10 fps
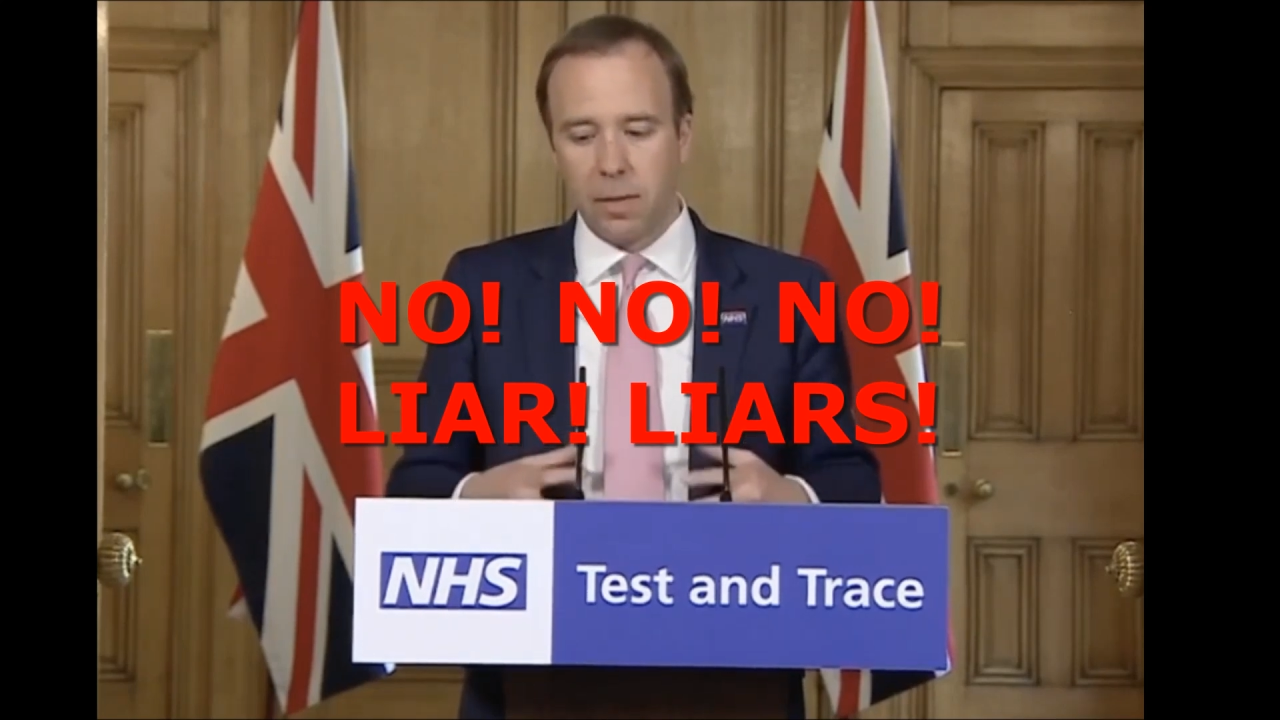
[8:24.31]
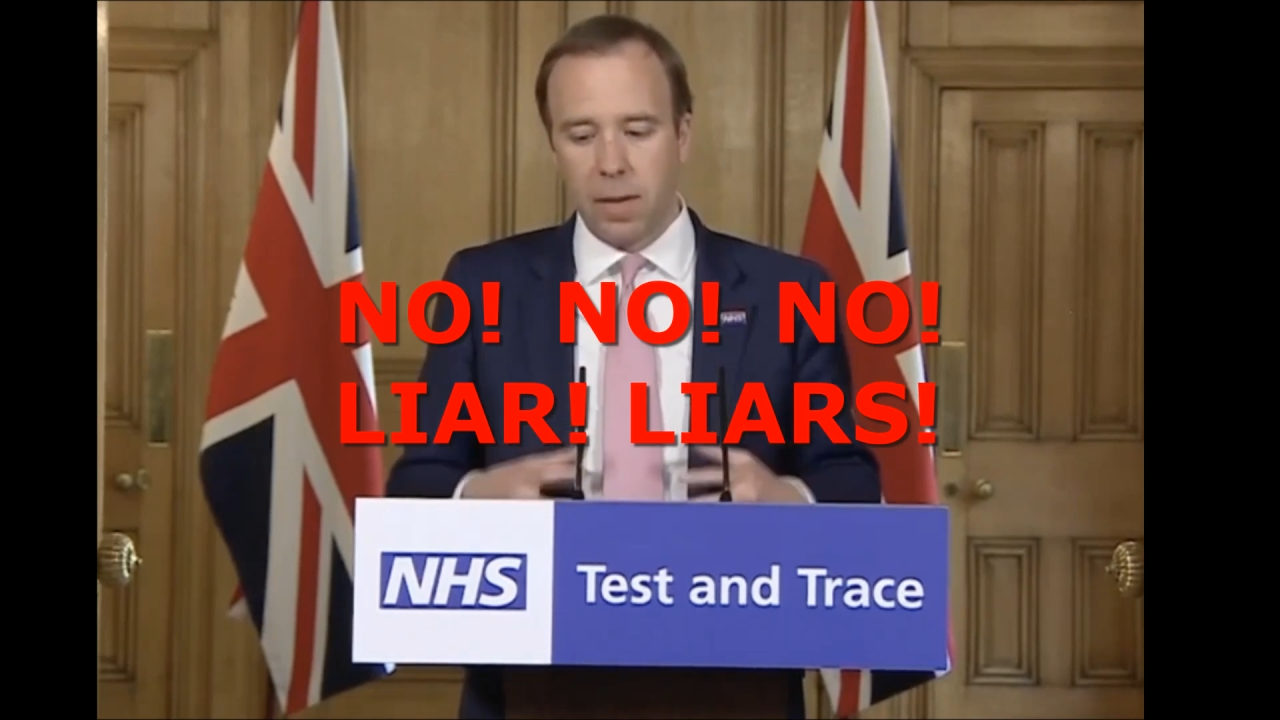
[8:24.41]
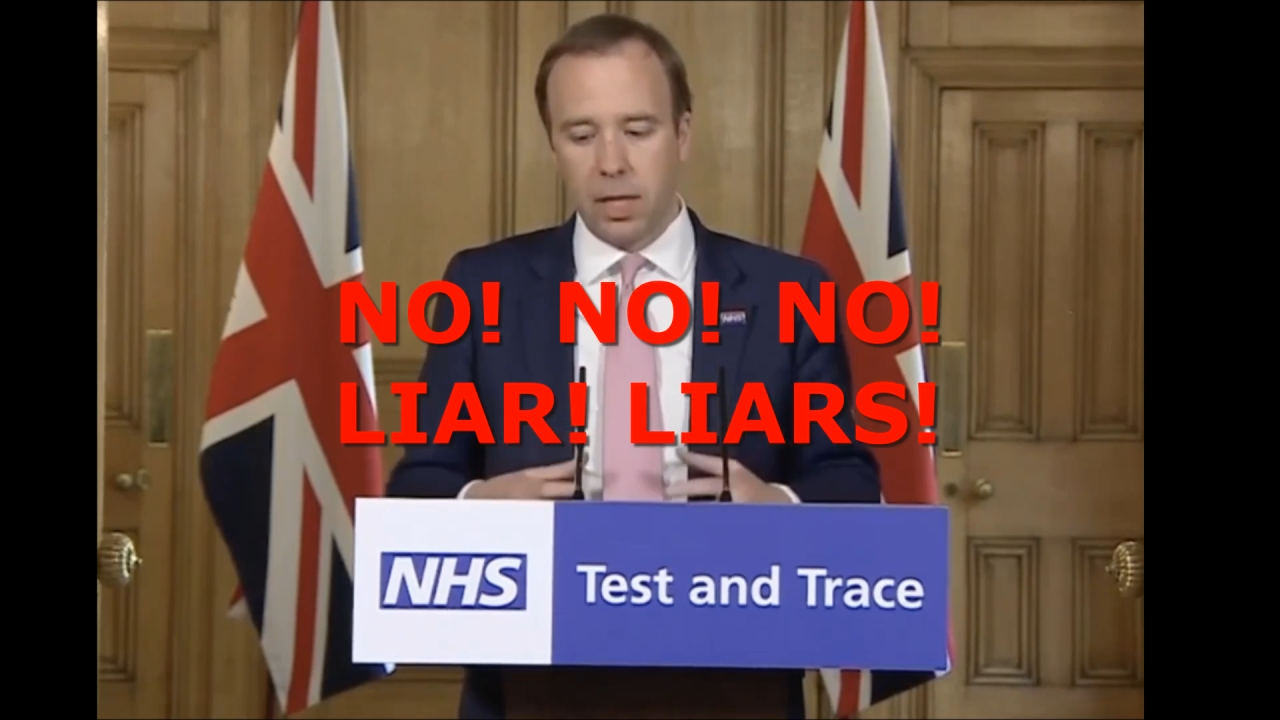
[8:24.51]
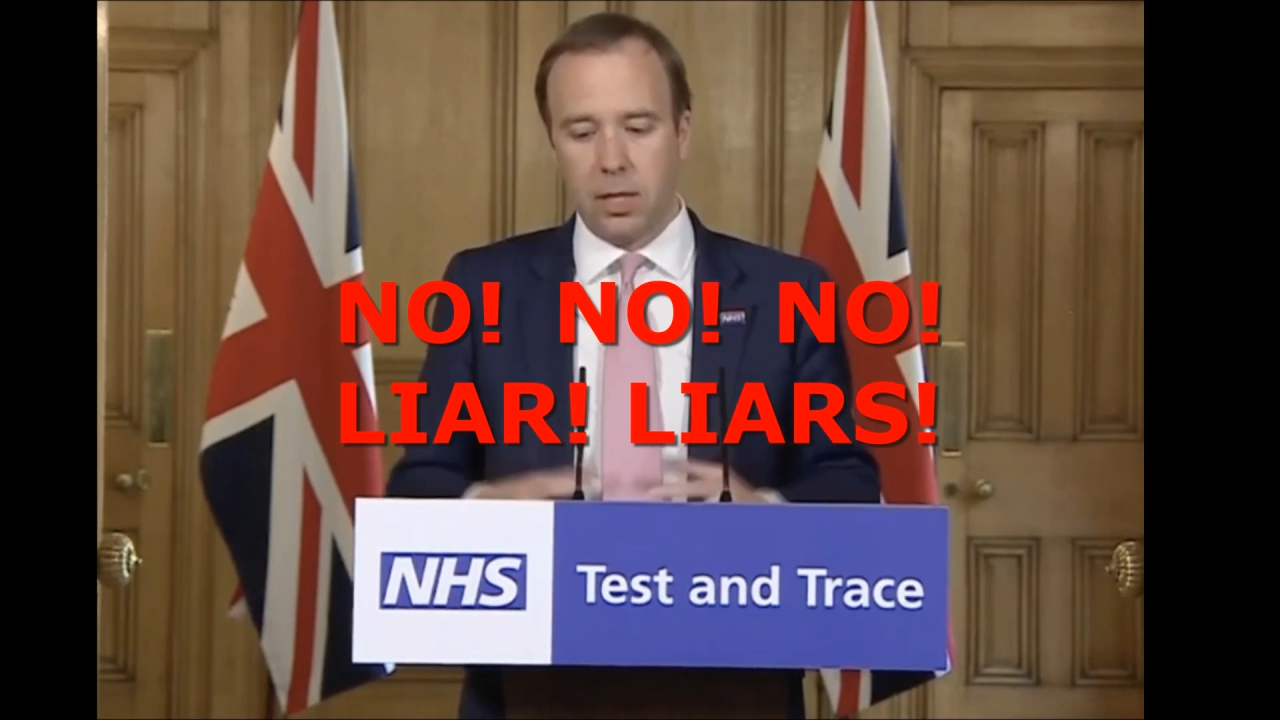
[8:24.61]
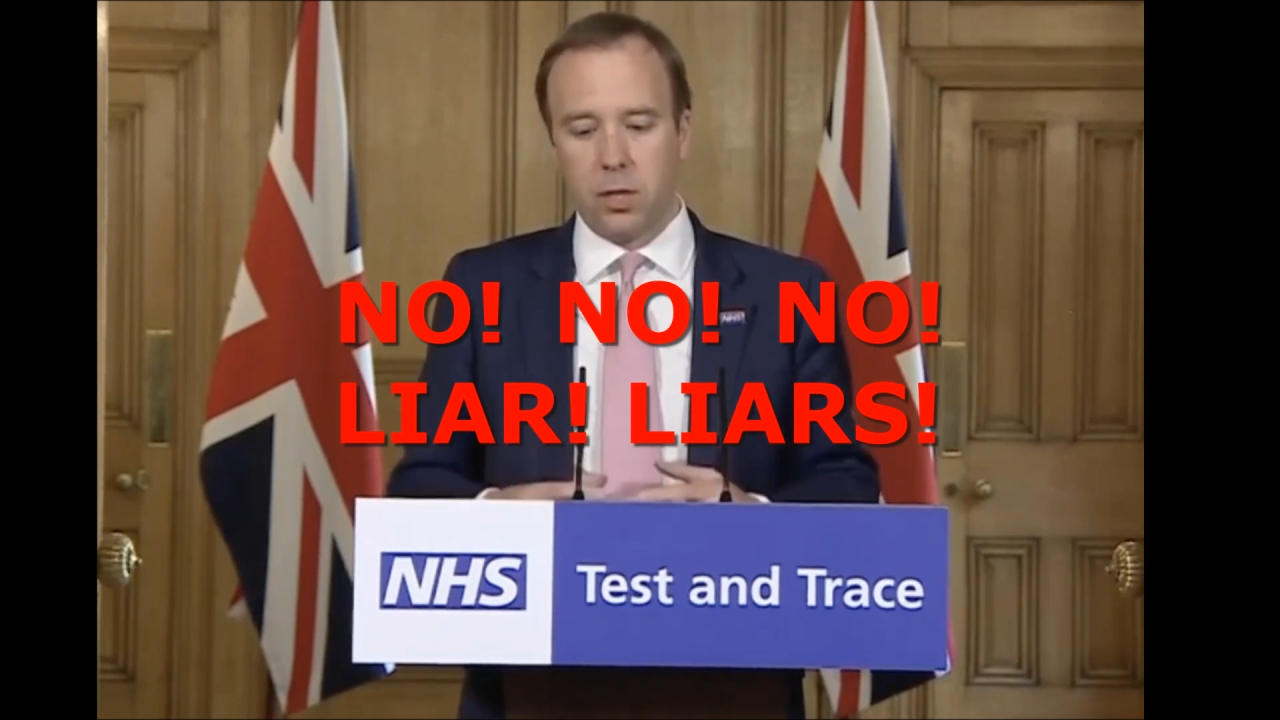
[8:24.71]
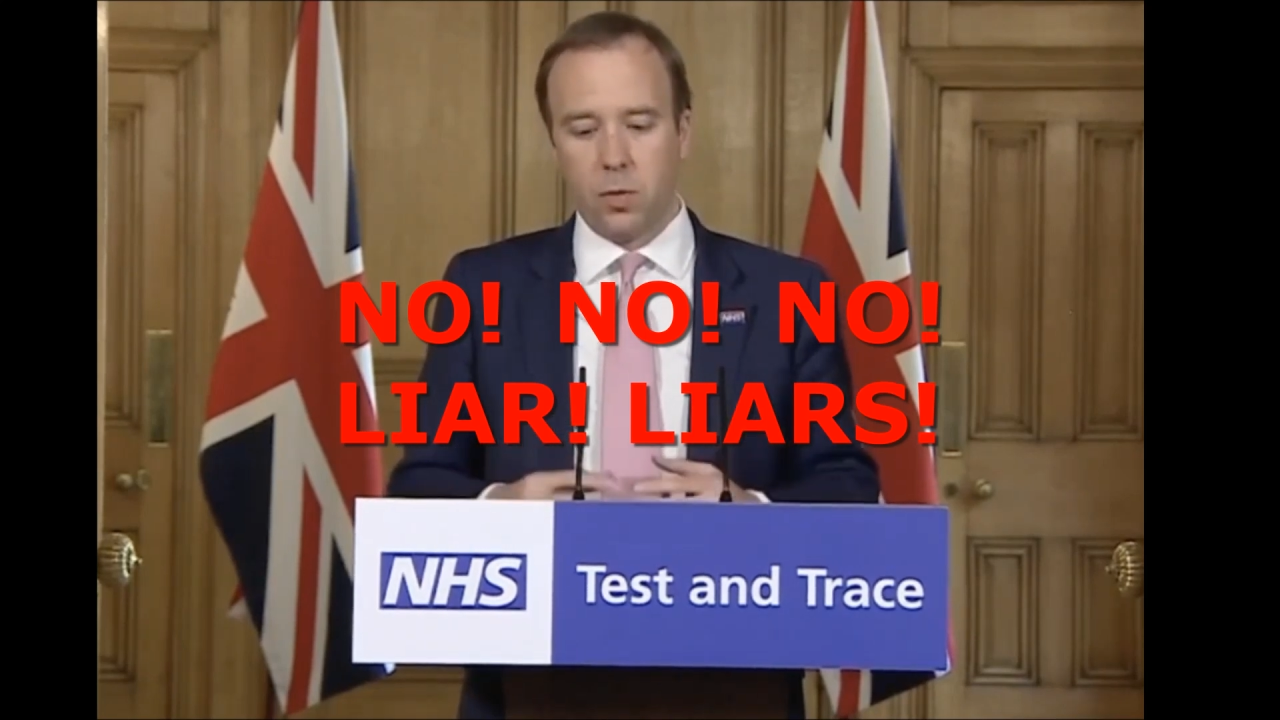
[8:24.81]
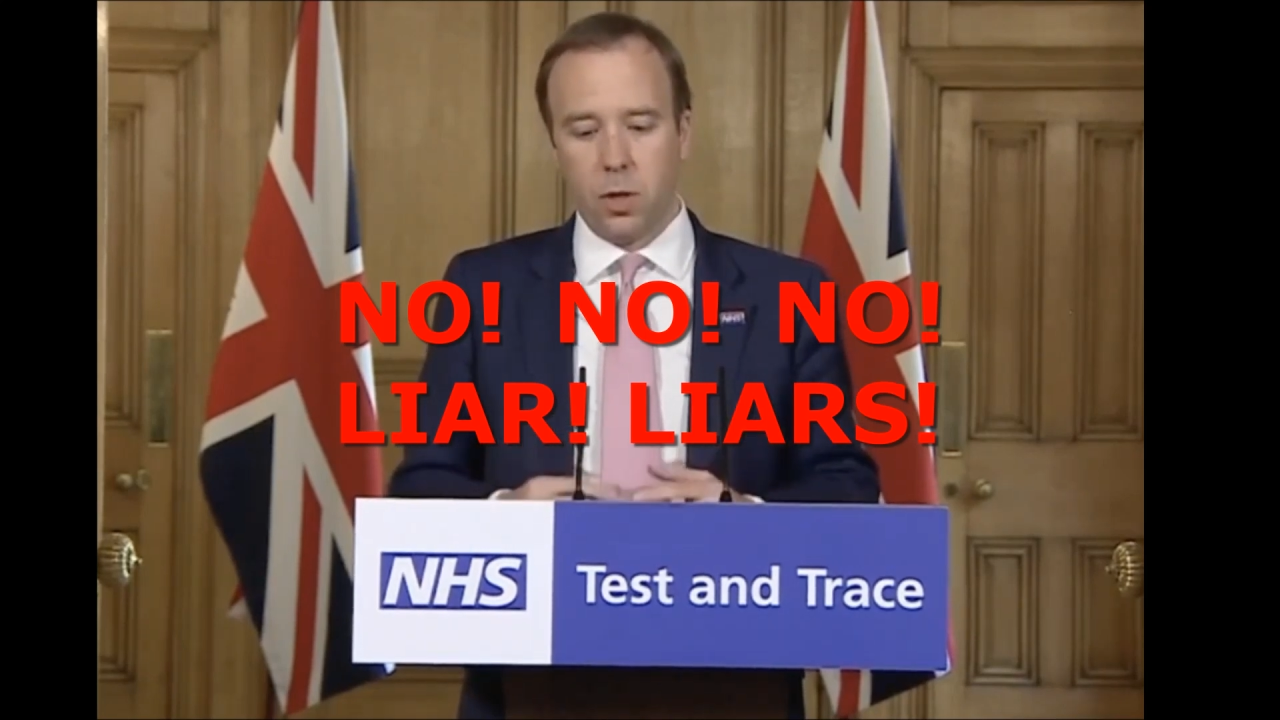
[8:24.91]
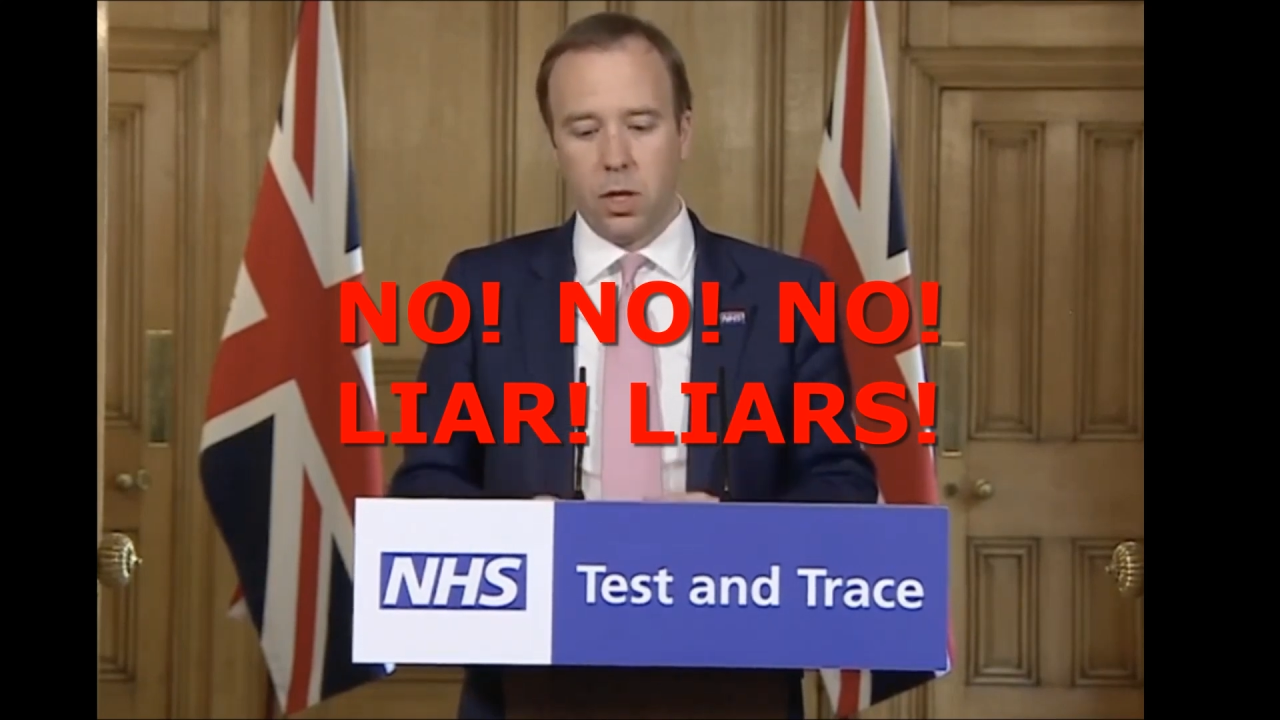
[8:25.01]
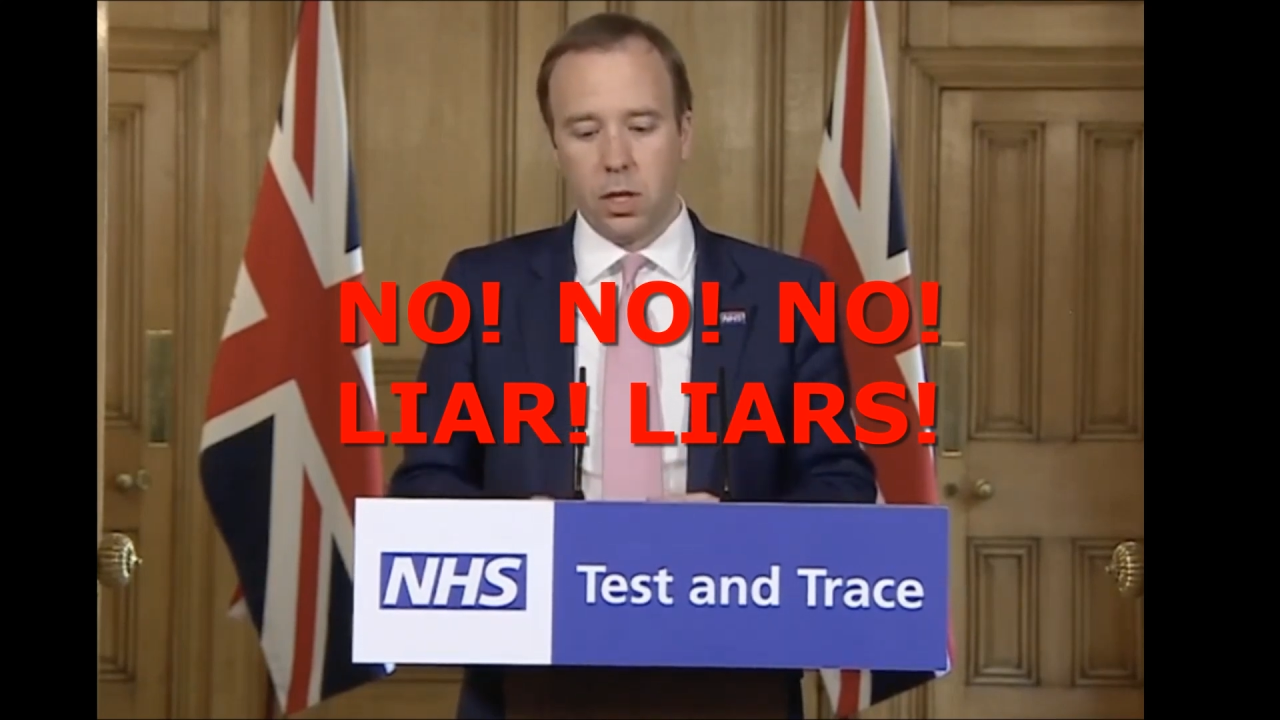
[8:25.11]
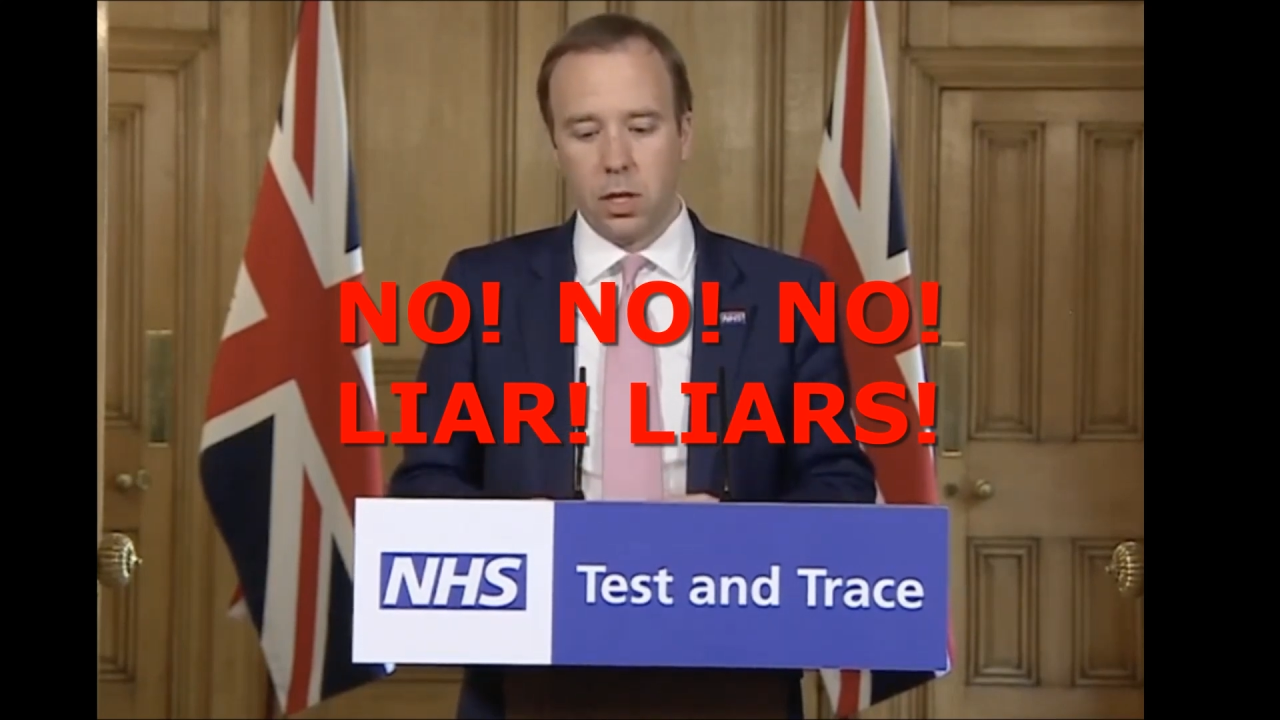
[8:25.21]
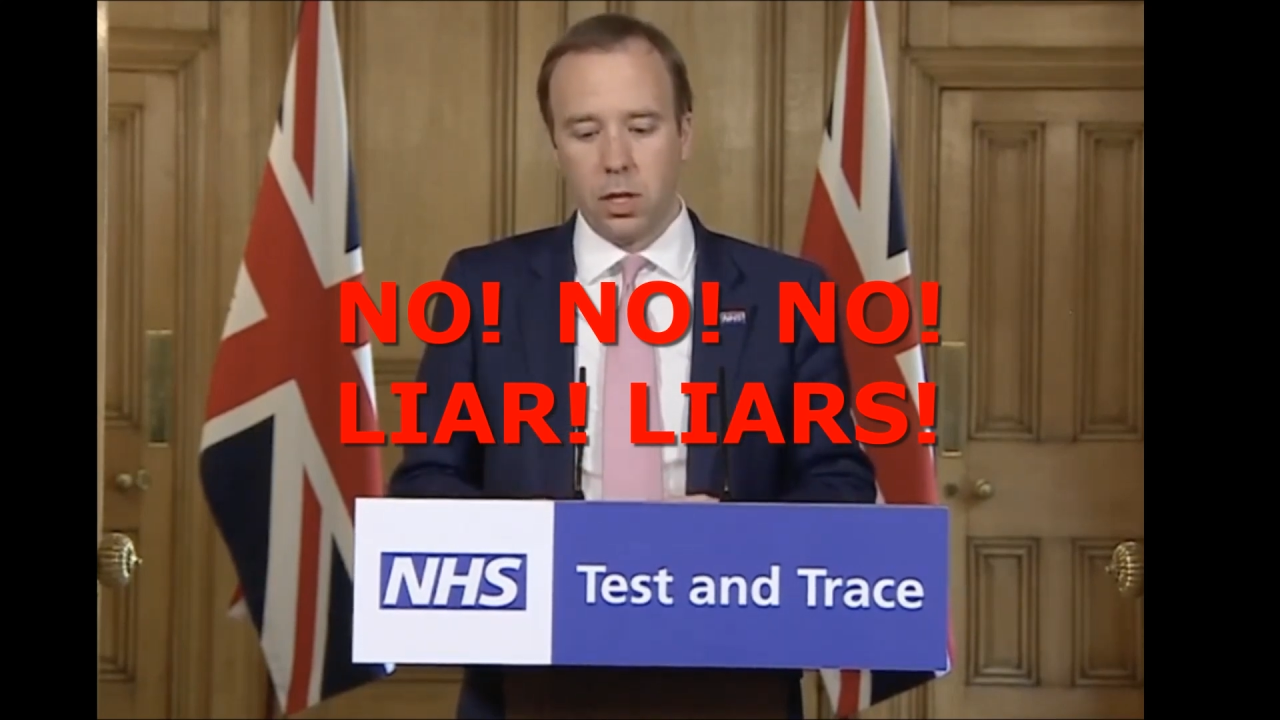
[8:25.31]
make this work,